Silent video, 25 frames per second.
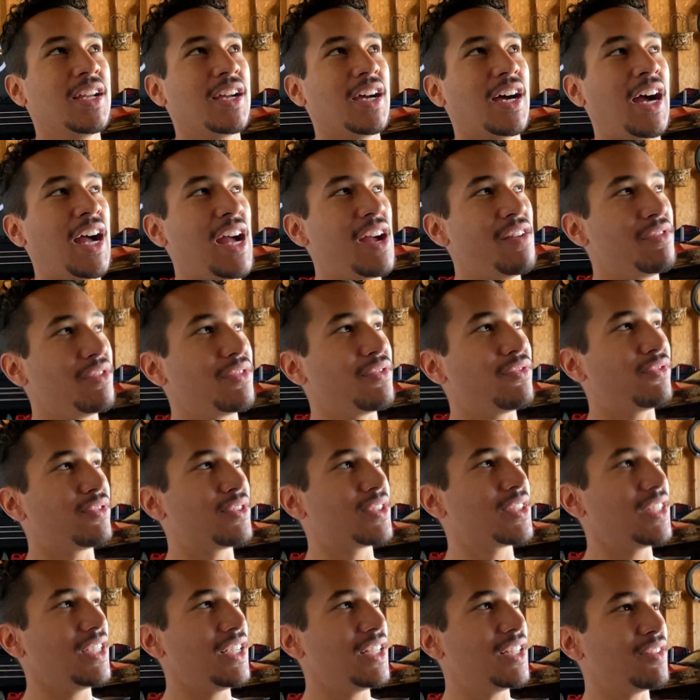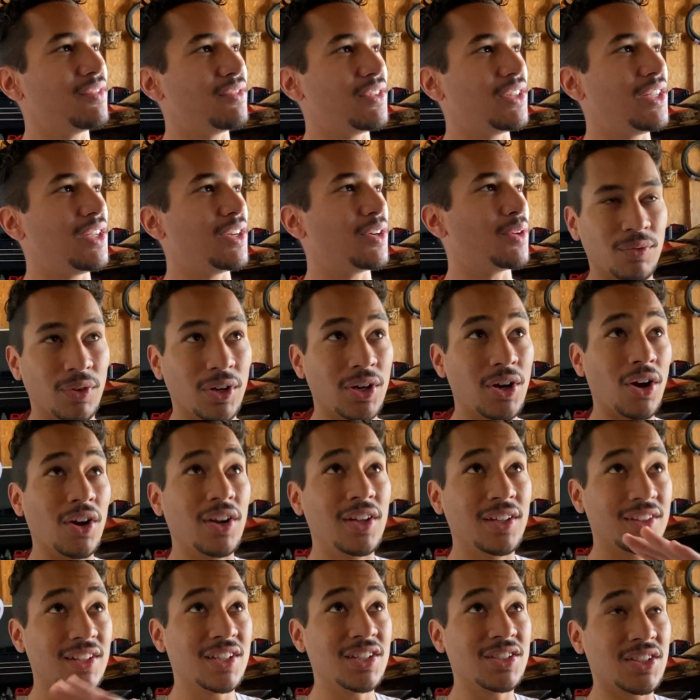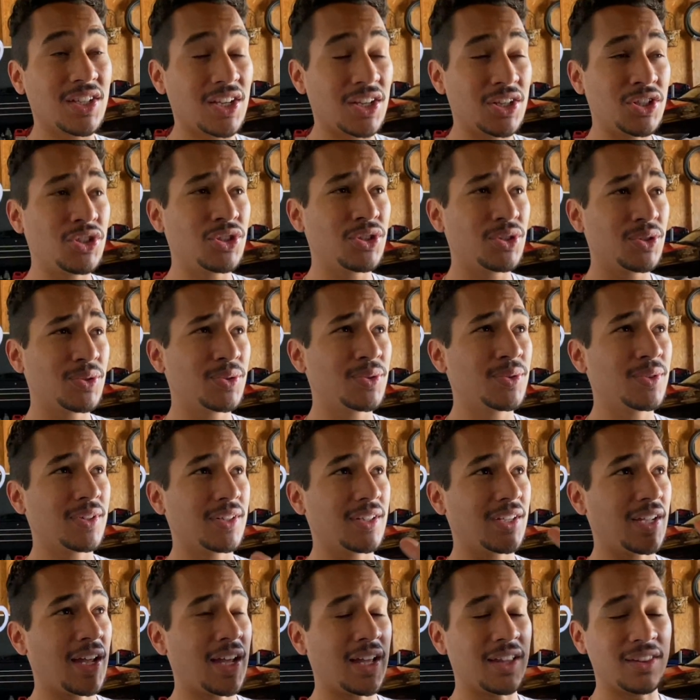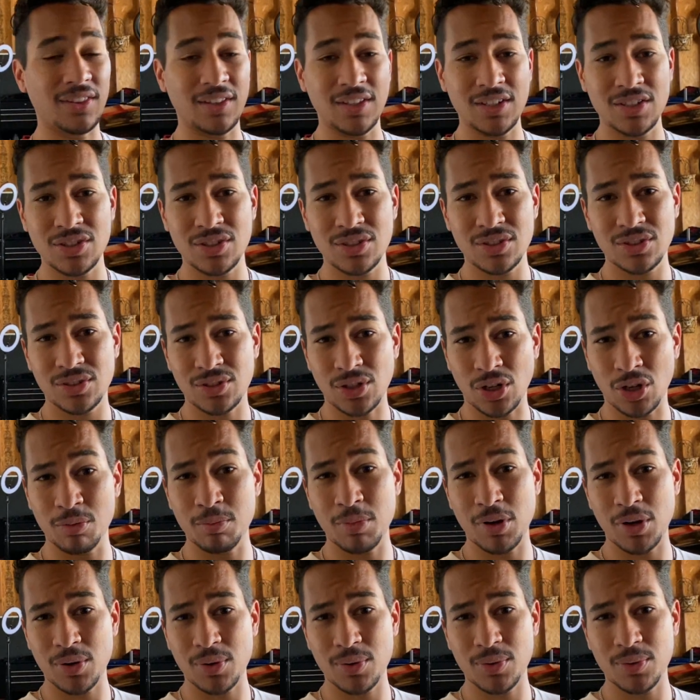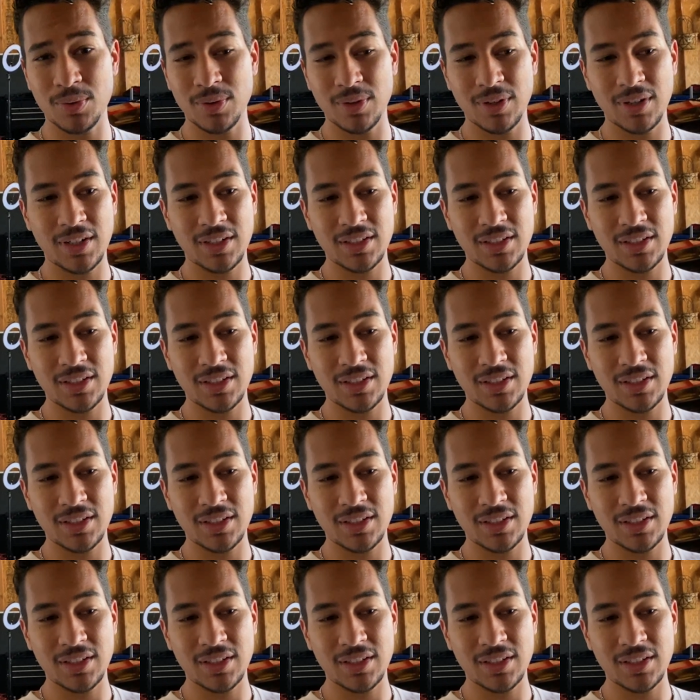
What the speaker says: I haven't seen a video regarding this issue and this turbo